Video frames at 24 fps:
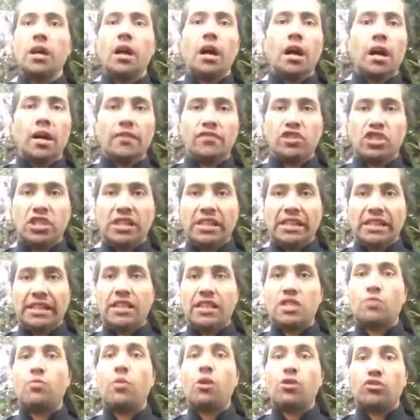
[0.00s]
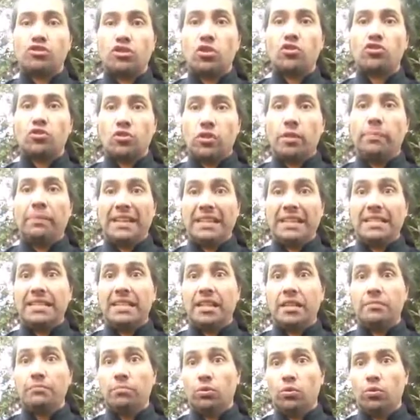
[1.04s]
of Hsing I, as well as also the Ping
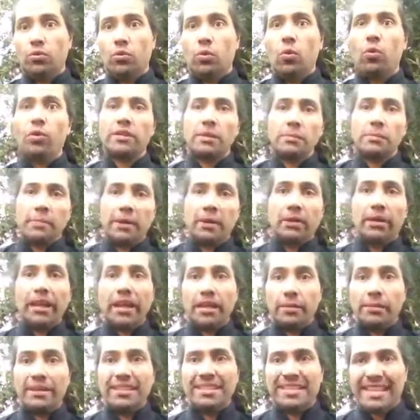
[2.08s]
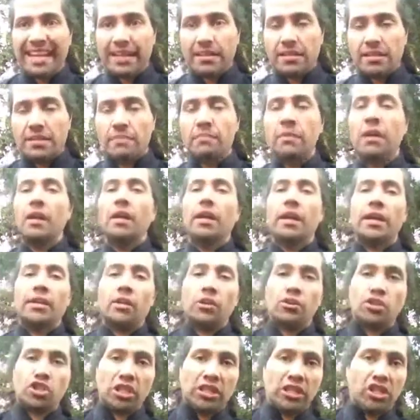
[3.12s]
Tian Bu, or the metal element stance. And
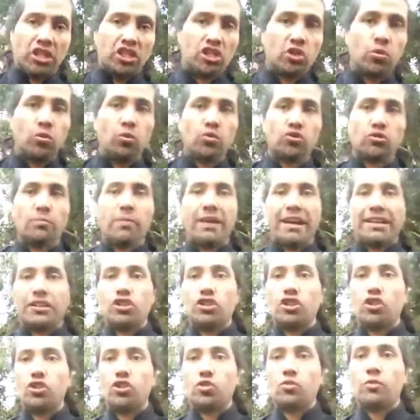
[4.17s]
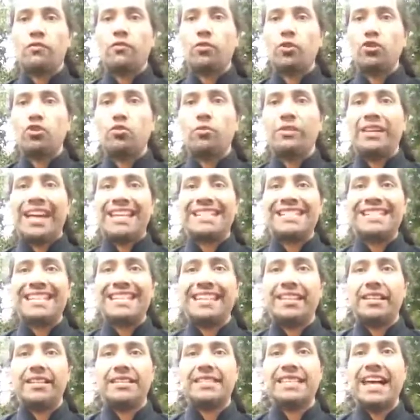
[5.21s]
other Hsing I schools or practitioners refer to it as
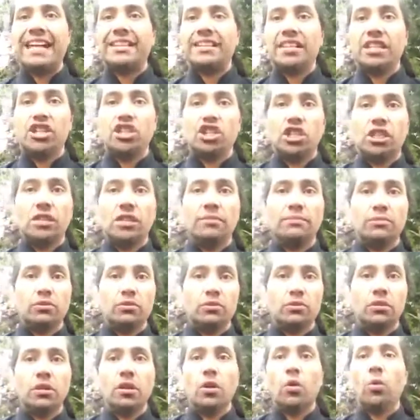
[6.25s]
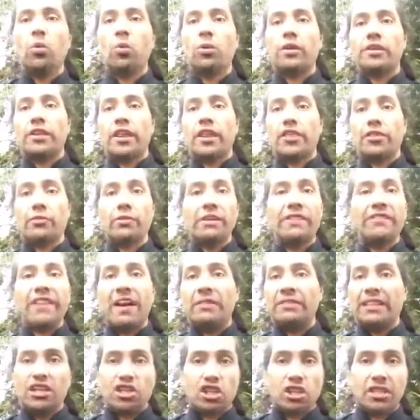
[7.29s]
Santi Shi Bu, or the three
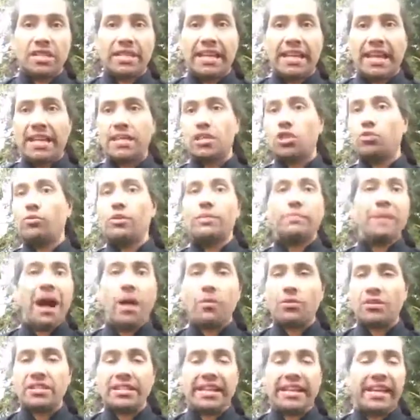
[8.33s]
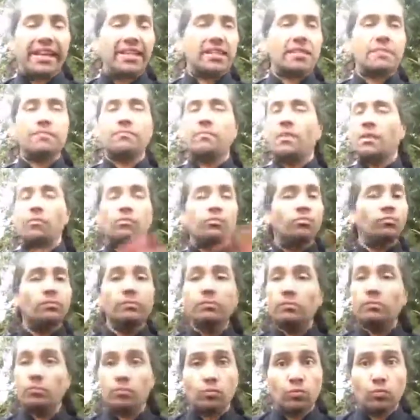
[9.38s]
foundation stance, three power stance,
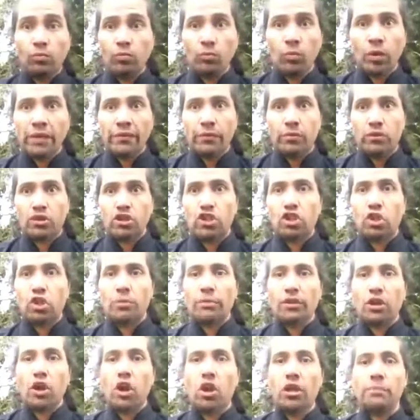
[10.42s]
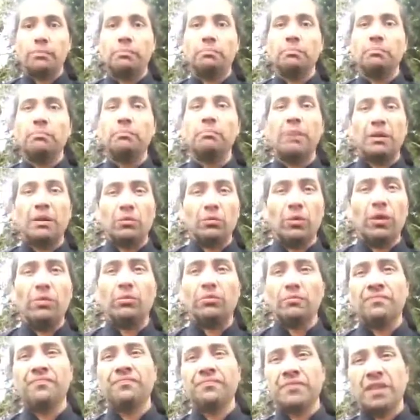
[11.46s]
whatever you wish to term and call it. But
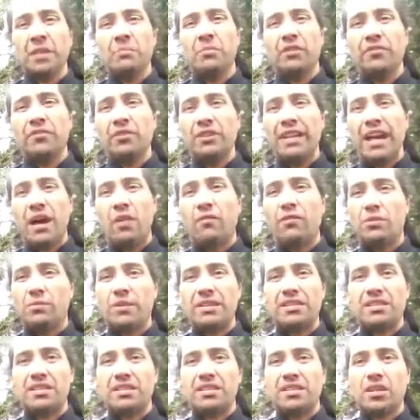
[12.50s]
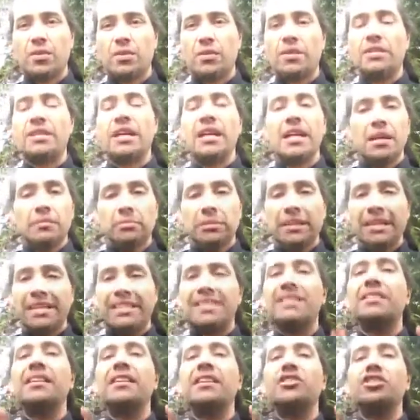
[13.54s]
for now, for the rest of the series,
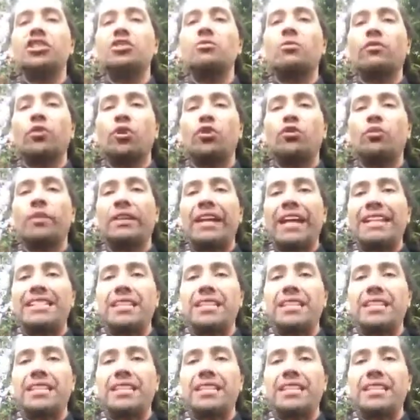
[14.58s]
please, let's just refer to it as